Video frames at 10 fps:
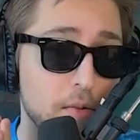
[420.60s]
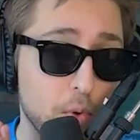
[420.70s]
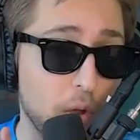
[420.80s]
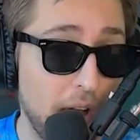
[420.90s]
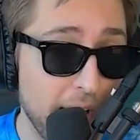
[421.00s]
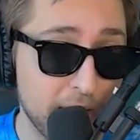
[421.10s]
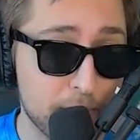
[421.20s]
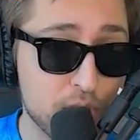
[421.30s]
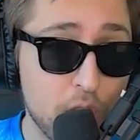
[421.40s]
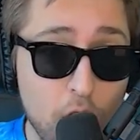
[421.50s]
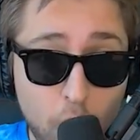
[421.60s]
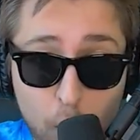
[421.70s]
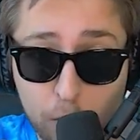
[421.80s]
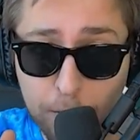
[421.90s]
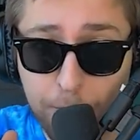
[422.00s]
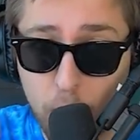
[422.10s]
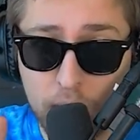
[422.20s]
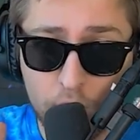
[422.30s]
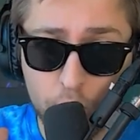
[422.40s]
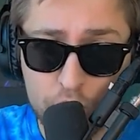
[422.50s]
wrong items, or
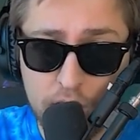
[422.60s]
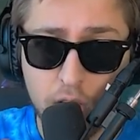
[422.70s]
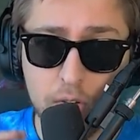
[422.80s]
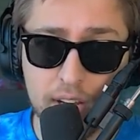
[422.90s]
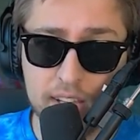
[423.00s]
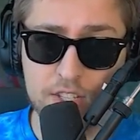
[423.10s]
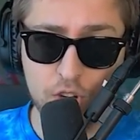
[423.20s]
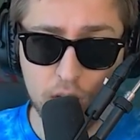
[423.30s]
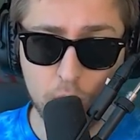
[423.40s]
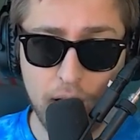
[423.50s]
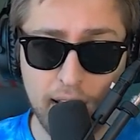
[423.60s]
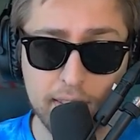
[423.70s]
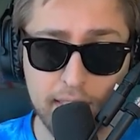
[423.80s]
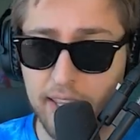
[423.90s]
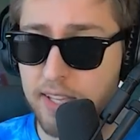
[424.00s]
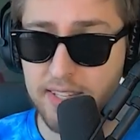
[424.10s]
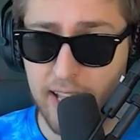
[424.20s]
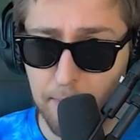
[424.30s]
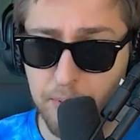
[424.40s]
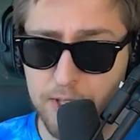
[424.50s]
following your jungler in his jungle and taking his
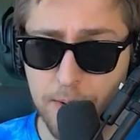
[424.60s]
camps.